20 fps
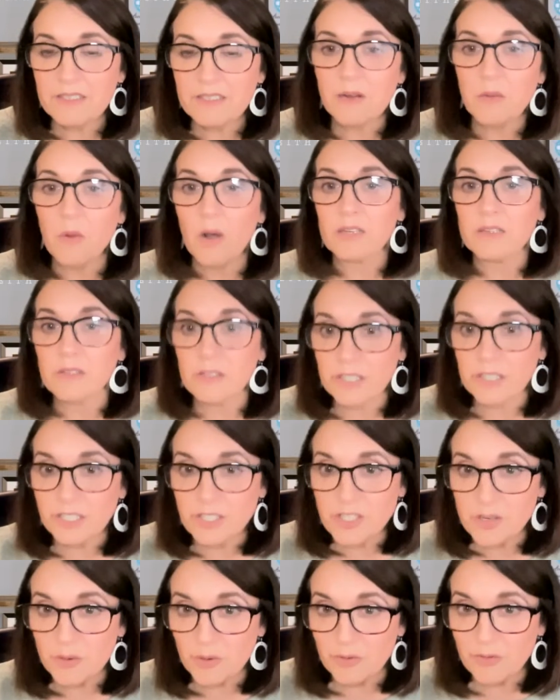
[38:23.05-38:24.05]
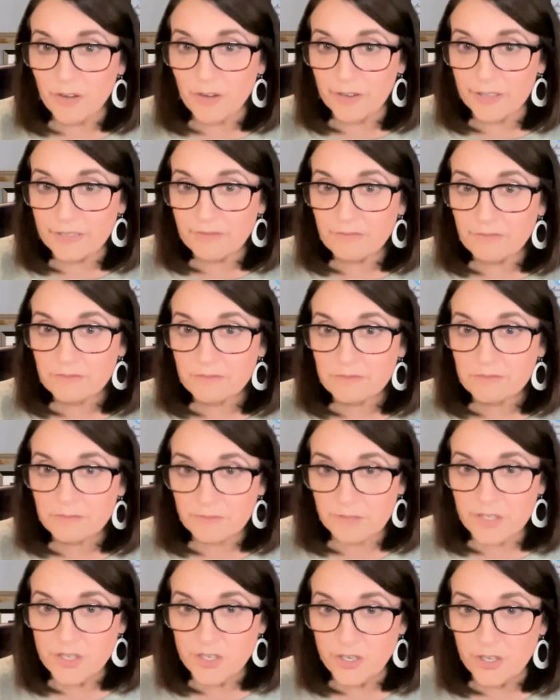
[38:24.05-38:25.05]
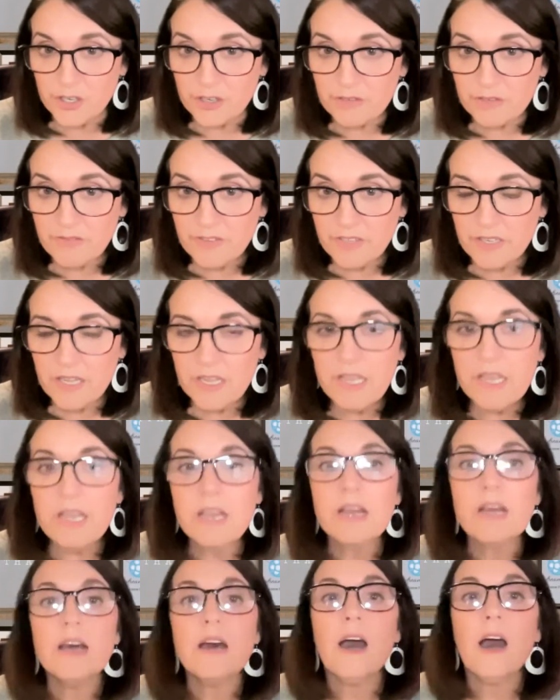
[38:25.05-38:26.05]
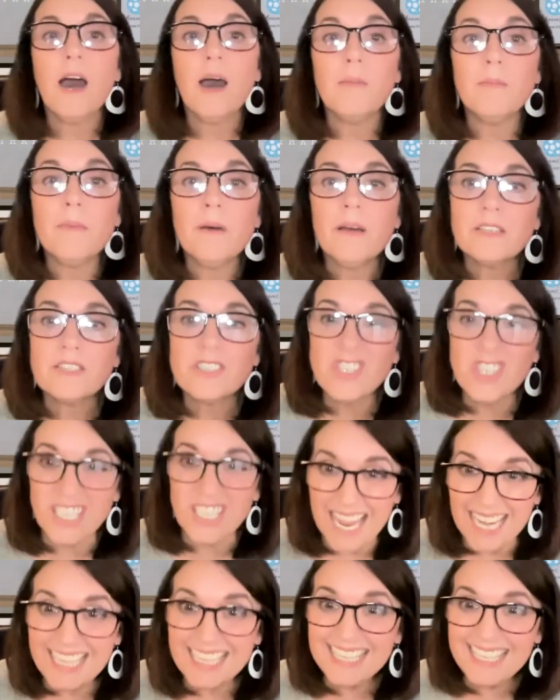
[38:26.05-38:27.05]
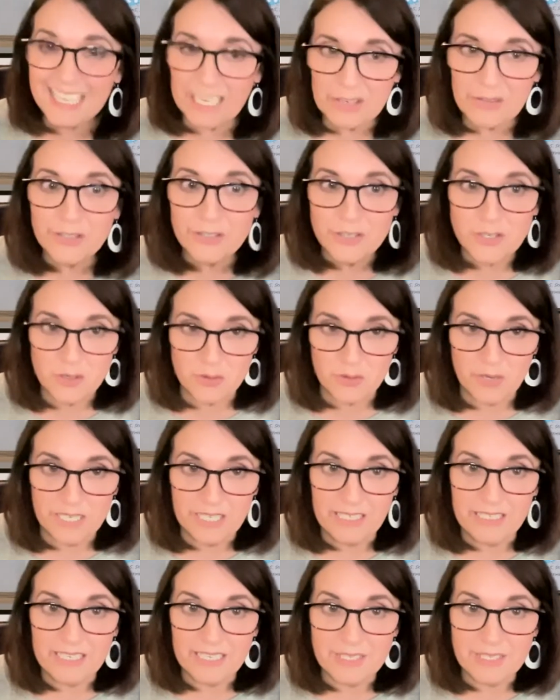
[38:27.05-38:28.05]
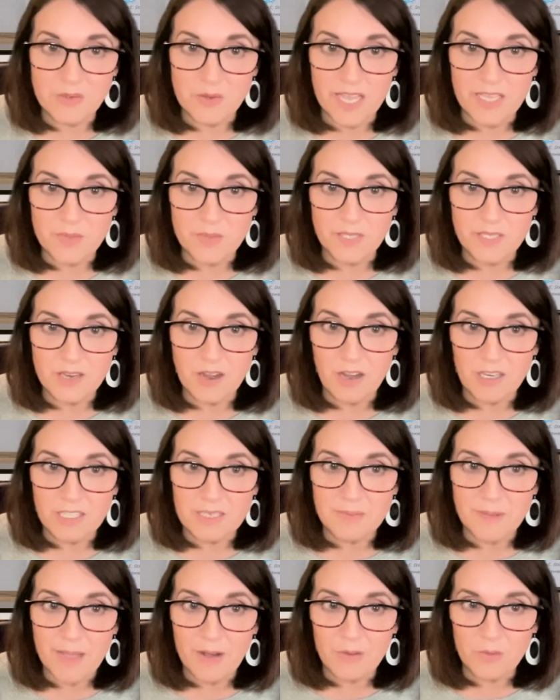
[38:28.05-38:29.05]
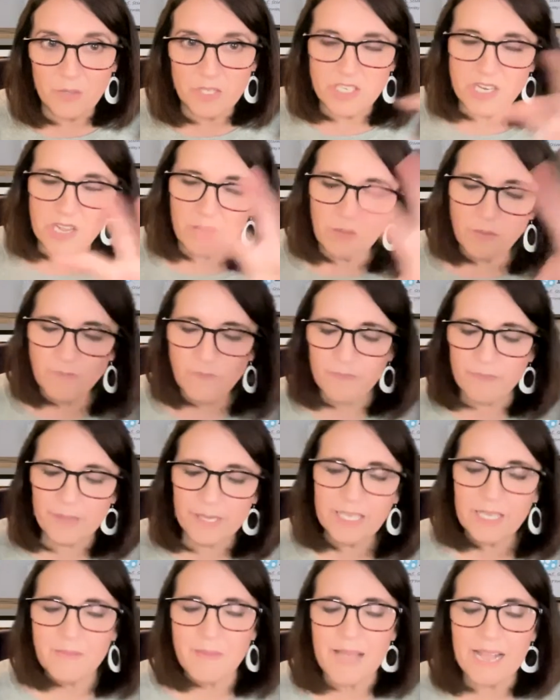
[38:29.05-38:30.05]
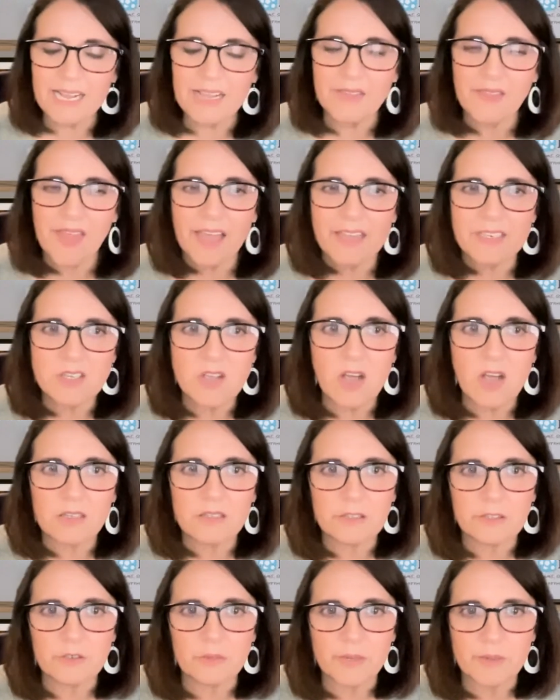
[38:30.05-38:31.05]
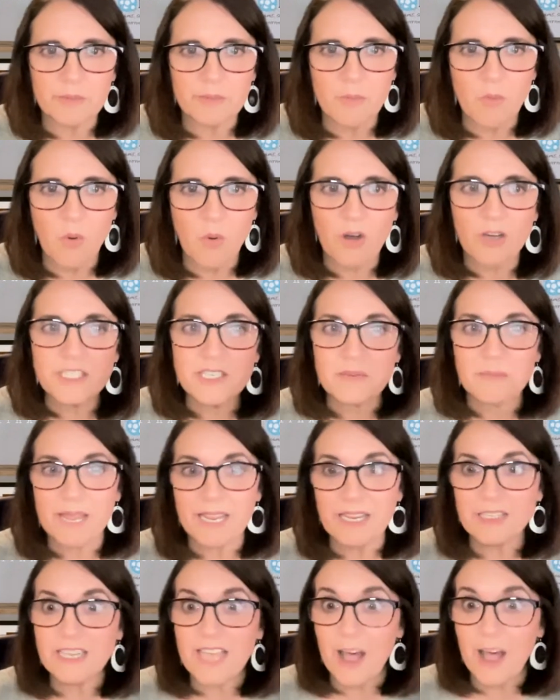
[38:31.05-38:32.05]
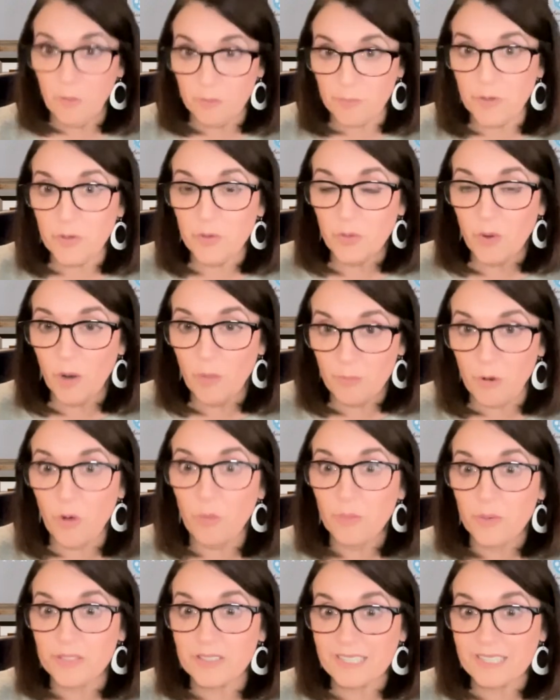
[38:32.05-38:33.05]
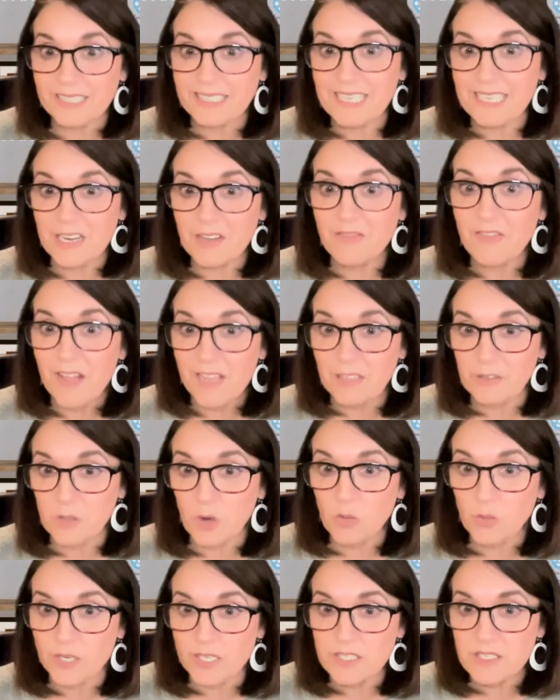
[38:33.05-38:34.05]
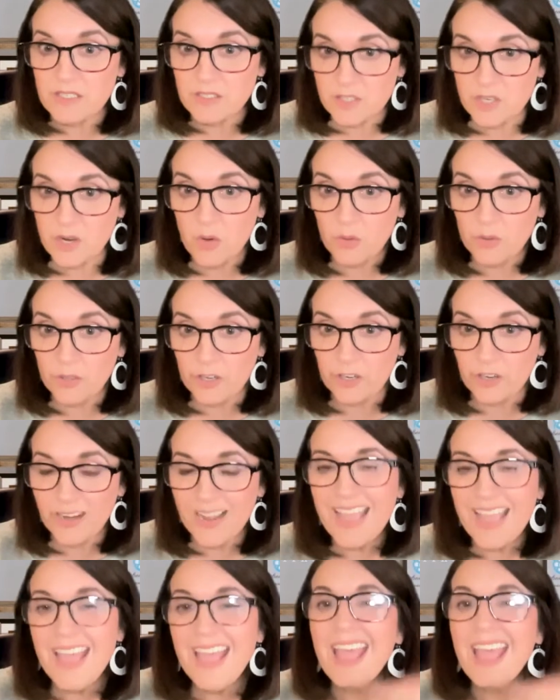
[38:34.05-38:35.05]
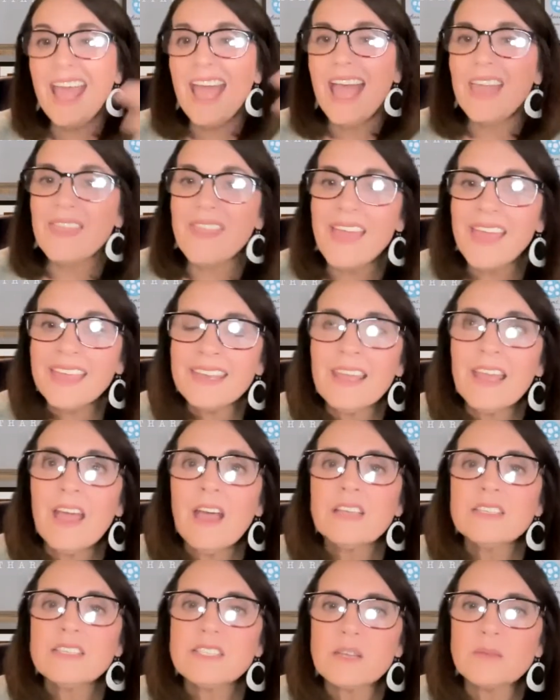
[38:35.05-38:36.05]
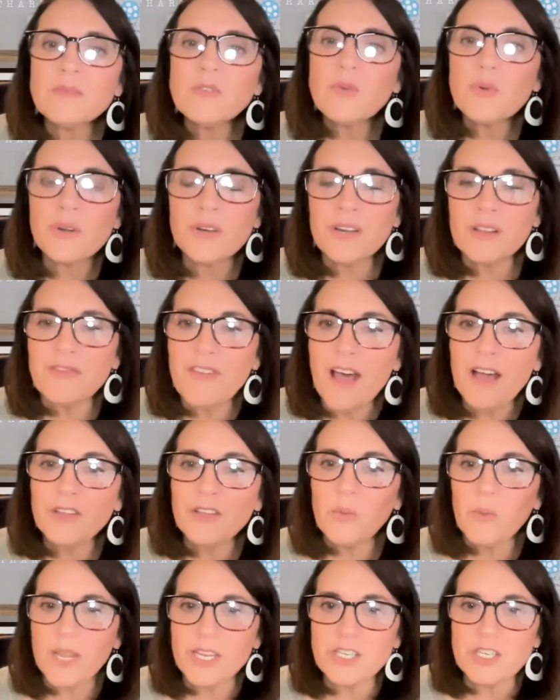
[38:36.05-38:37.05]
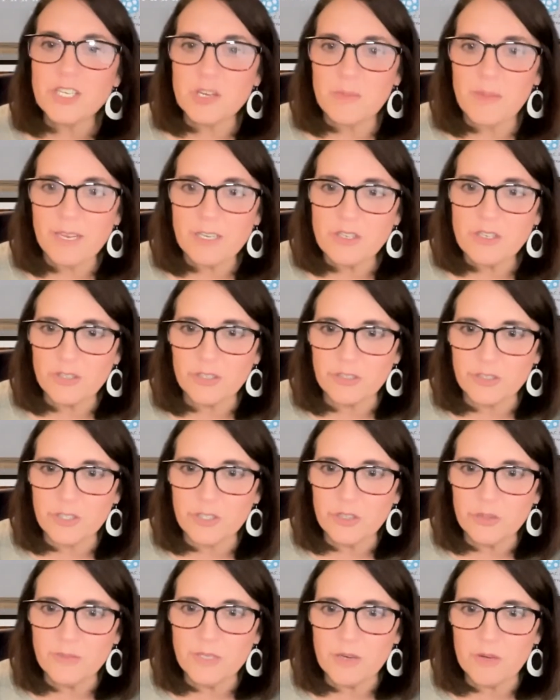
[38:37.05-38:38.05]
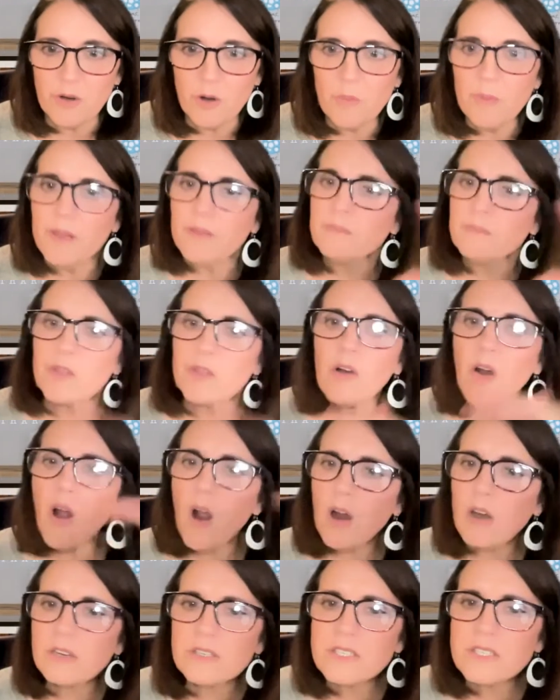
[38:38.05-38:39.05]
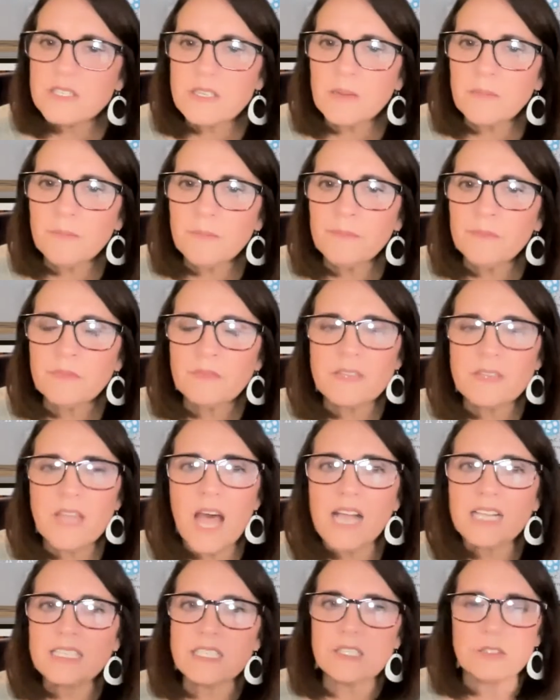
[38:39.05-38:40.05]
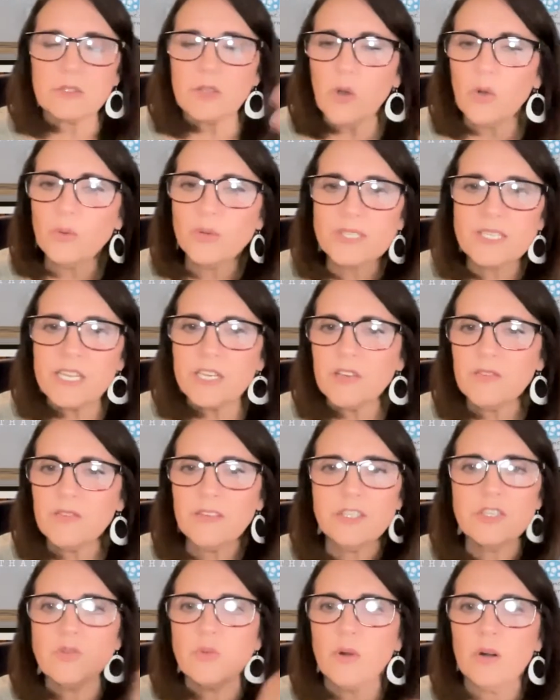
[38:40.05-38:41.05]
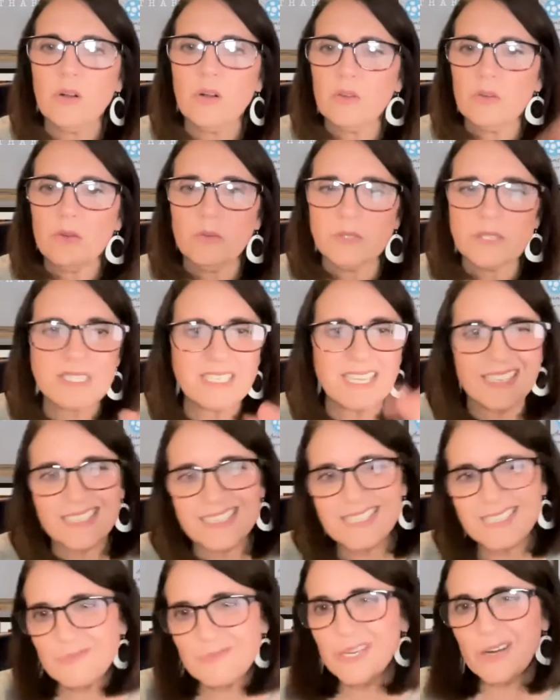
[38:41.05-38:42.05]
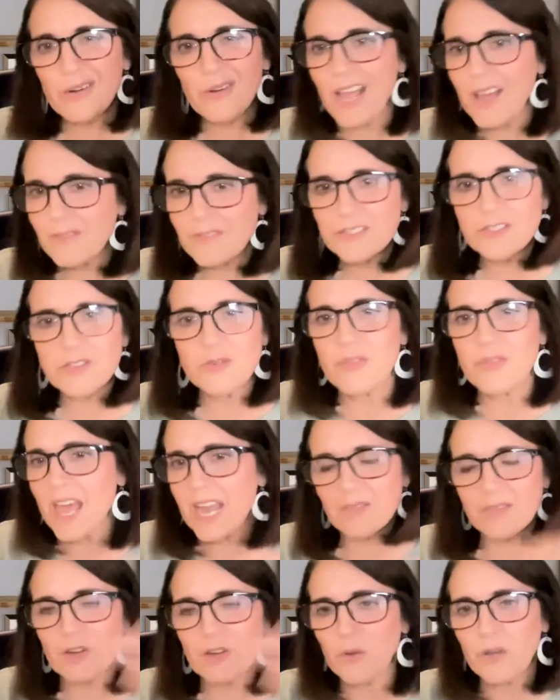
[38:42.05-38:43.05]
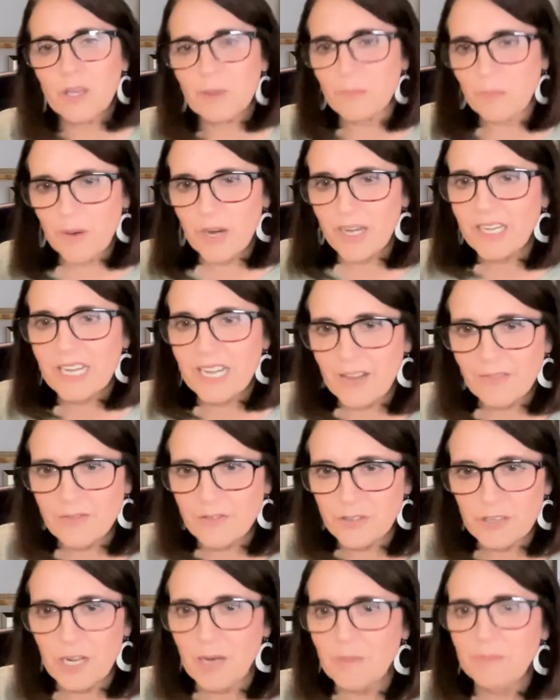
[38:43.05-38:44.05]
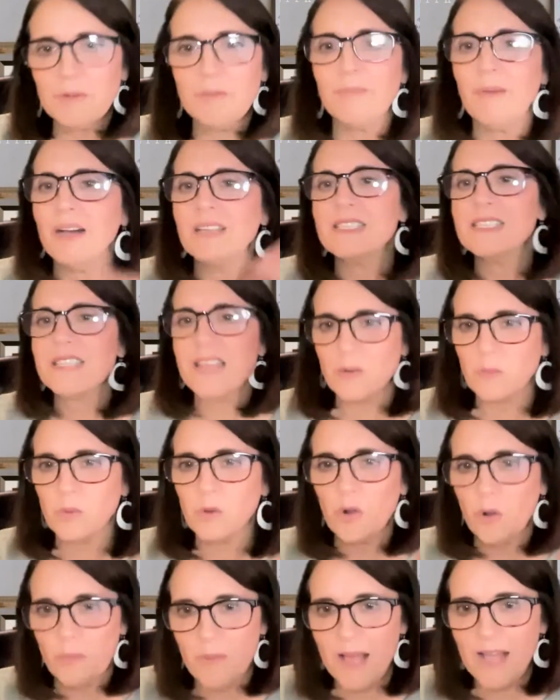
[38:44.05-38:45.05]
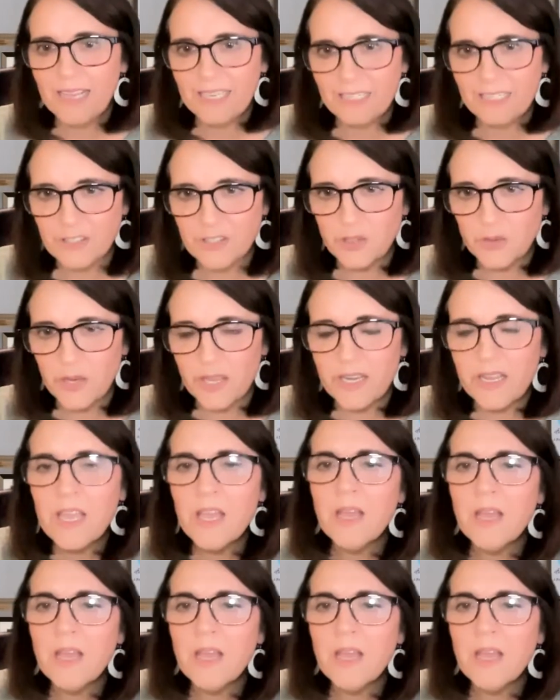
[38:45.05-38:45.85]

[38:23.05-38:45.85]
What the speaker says: I want to look at your ovarian reserve. Genetic carrier screening, as we talked about, which I'll piggyback on that and talk a little bit more to help you appropriately identify a low risk donor. And then some sort of evaluation to make sure your tubes are open. There are some docs in a low risk individual who will say, listen, we don't have to do that. If you don't get pregnant after a couple months, then we'll go back and do it.